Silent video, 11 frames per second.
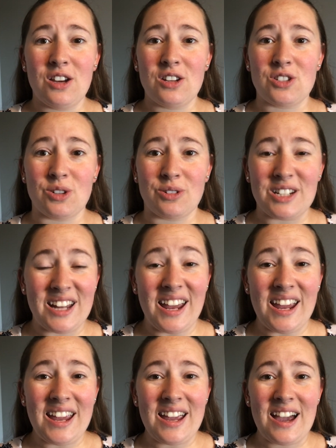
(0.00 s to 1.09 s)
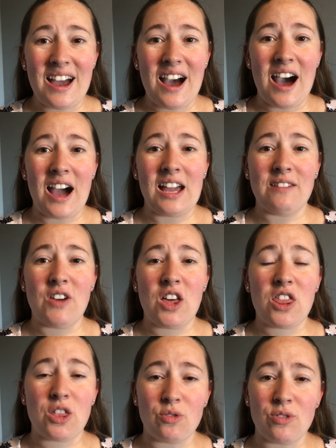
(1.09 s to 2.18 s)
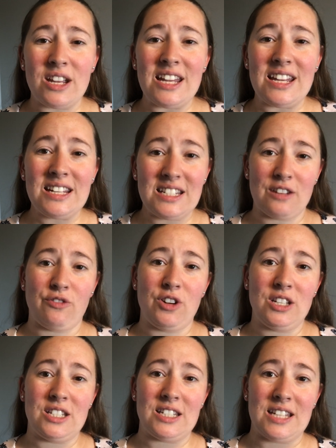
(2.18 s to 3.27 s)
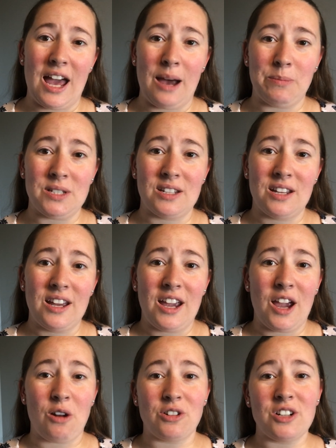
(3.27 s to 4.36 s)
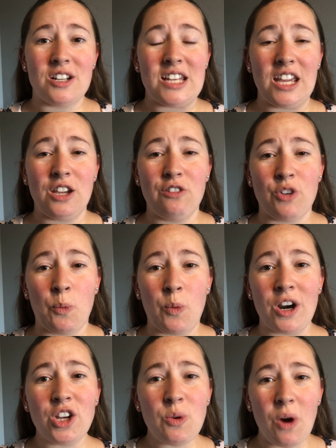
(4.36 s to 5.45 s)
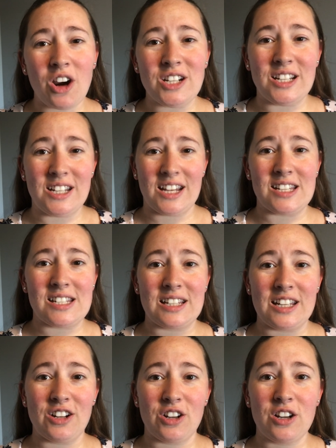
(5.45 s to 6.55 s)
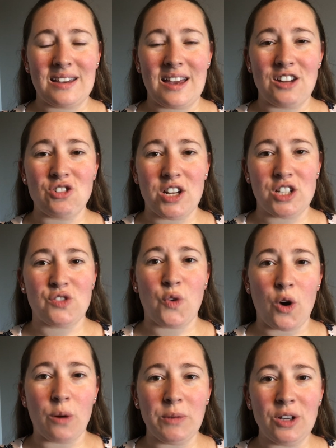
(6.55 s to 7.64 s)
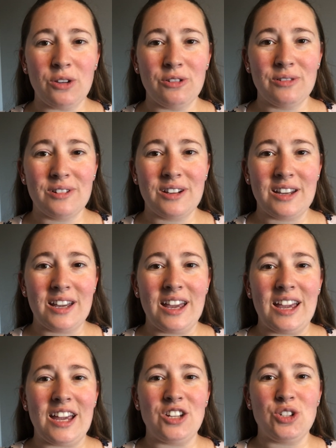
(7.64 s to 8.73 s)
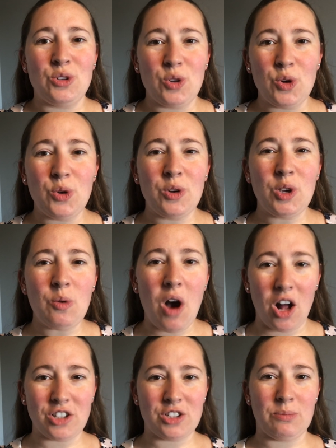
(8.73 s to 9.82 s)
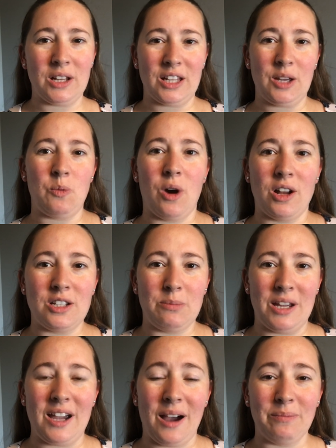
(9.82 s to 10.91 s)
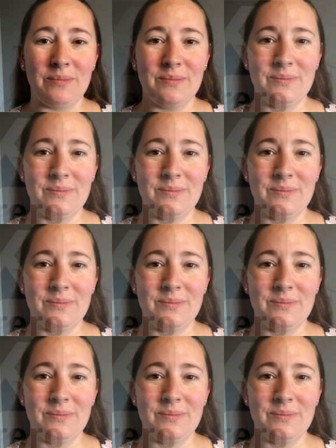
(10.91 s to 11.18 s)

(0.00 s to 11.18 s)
So today, I have 3 different steps in order to take you from where you are today as a leader and transform you into who you ultimately want to become.